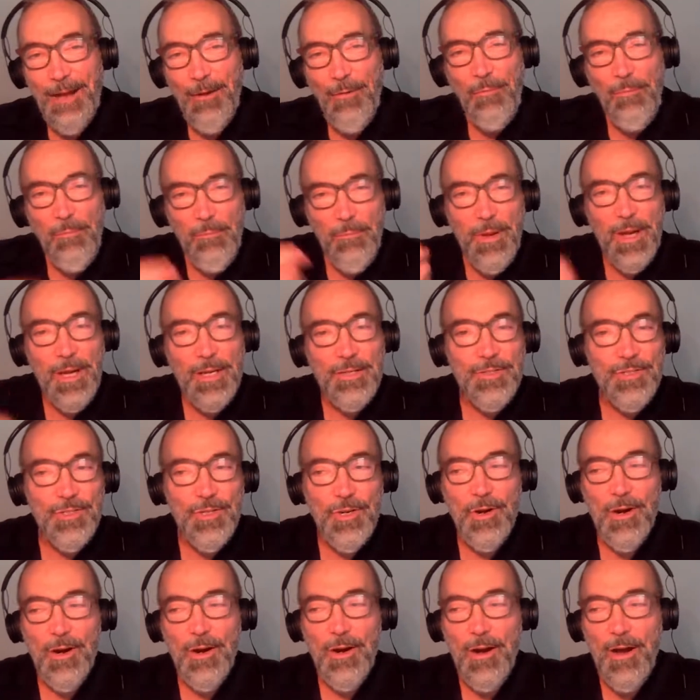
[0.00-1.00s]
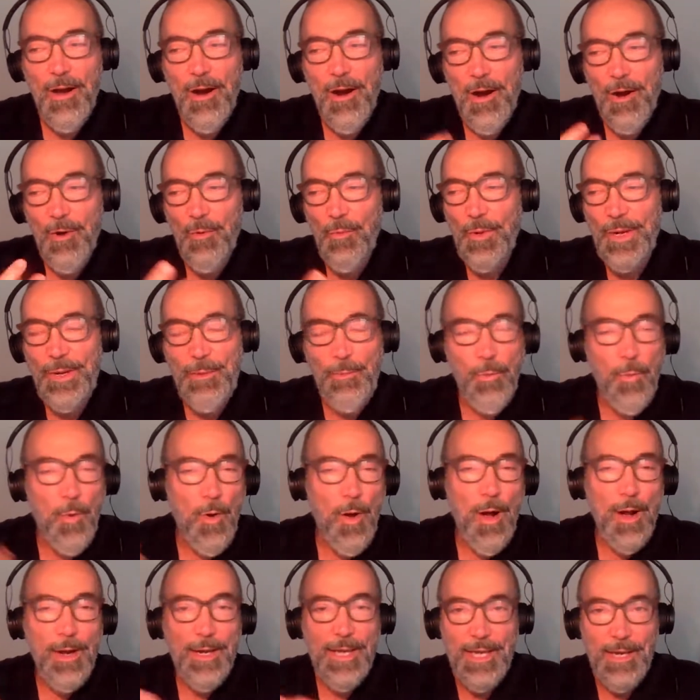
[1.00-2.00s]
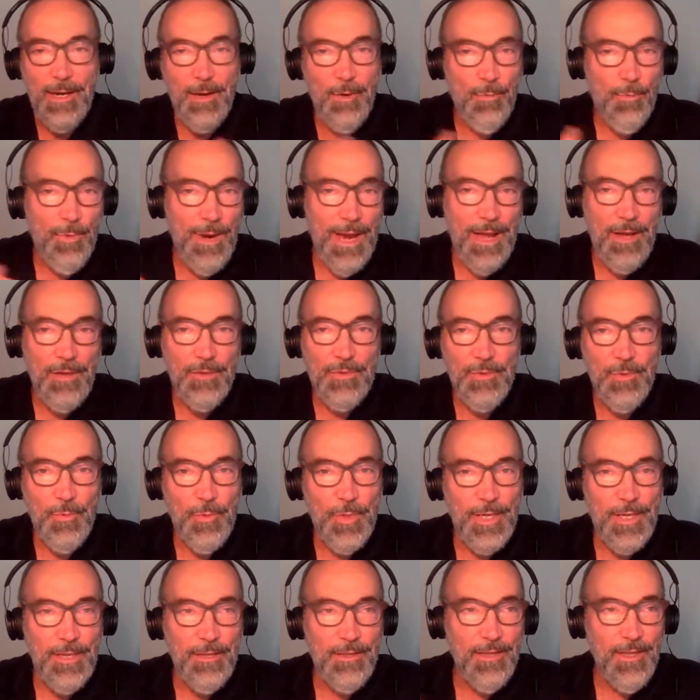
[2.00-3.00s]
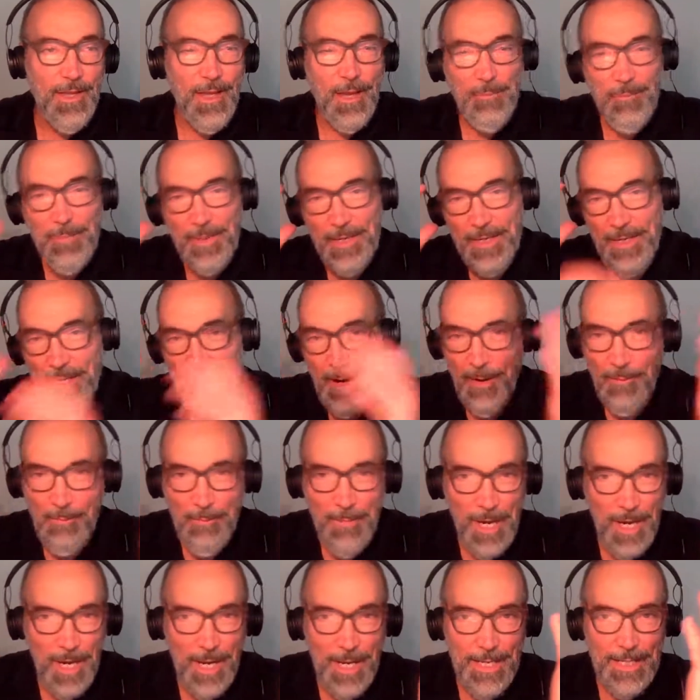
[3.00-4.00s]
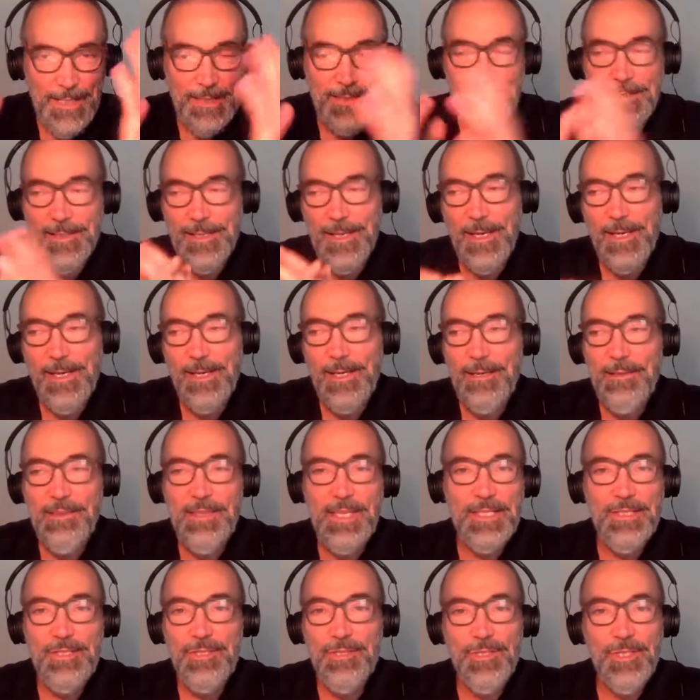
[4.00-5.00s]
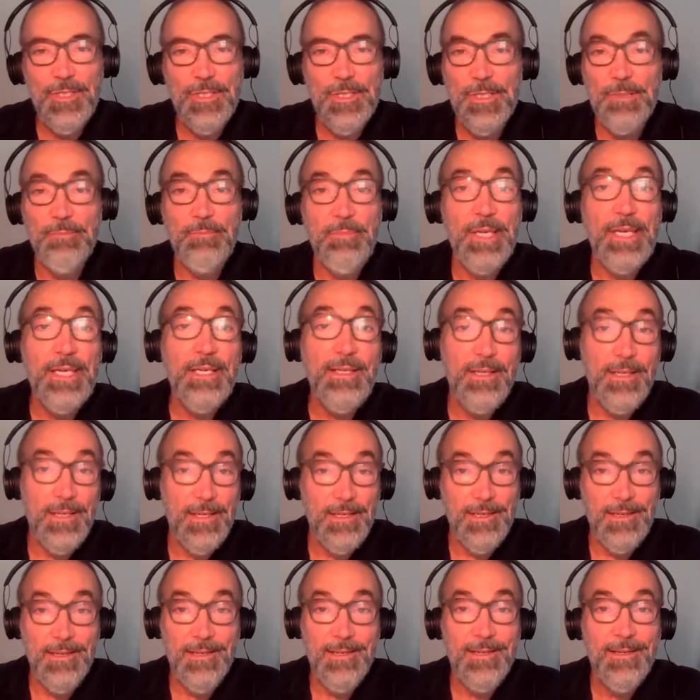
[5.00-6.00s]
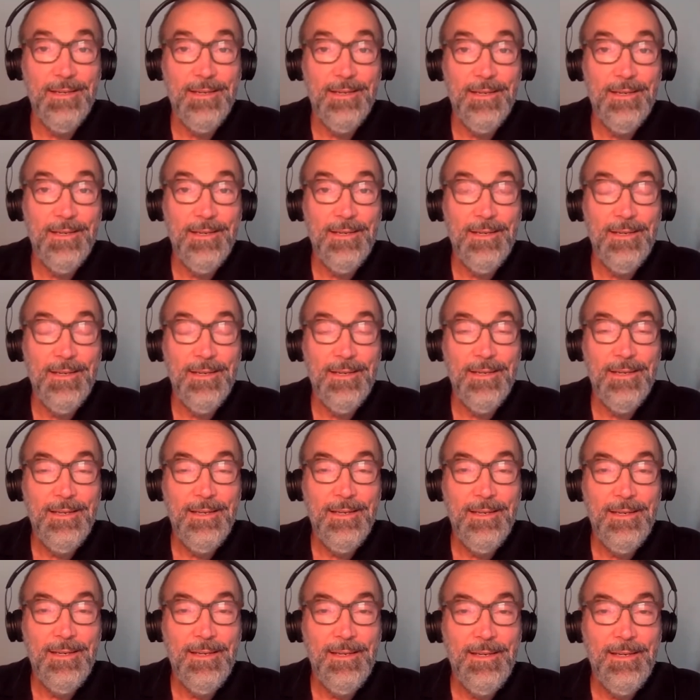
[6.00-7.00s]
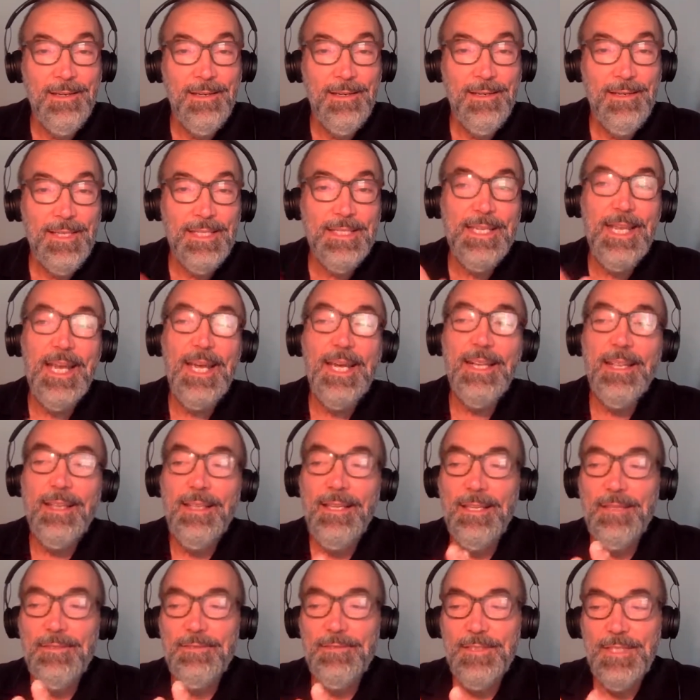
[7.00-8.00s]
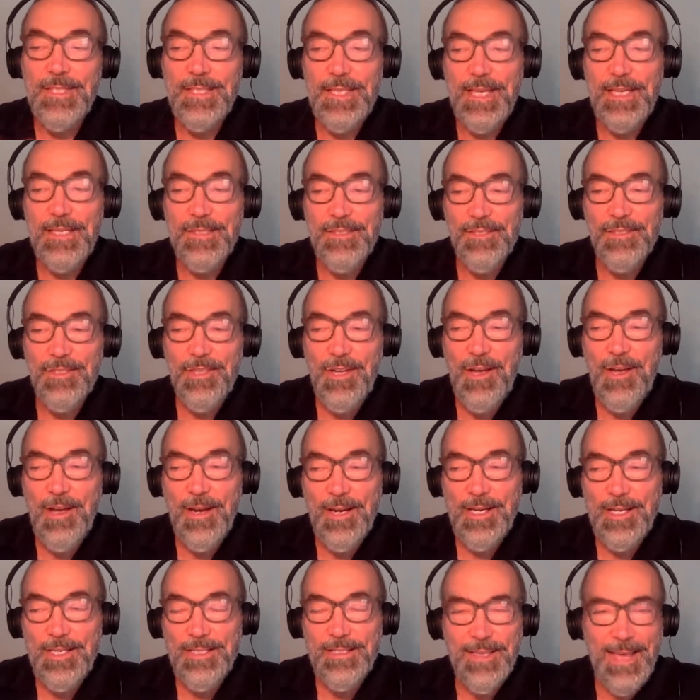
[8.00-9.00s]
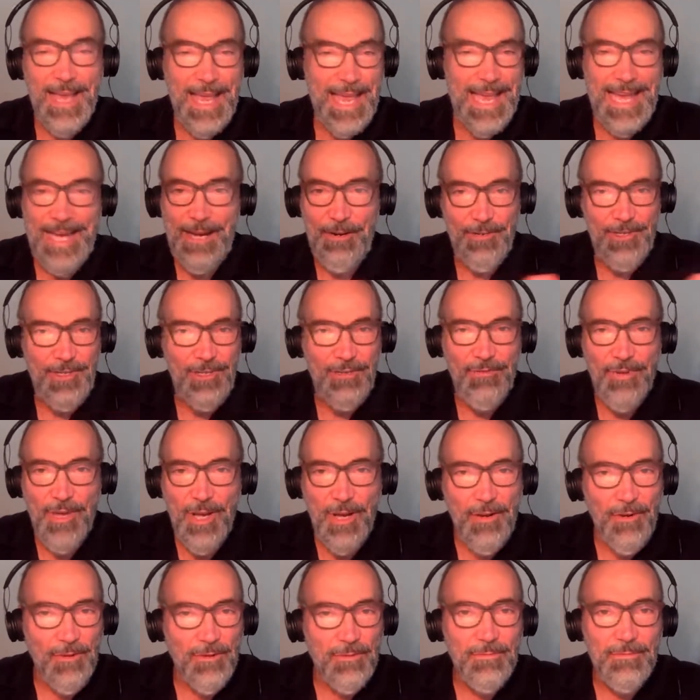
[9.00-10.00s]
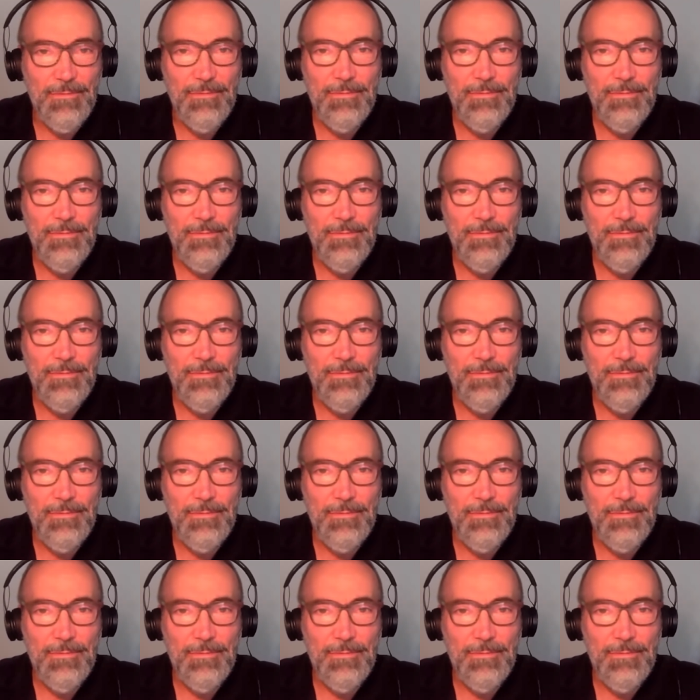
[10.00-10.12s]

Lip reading: much are we walking around with up in our minds that's just opinion? The title of today's talk is, How Do You Know?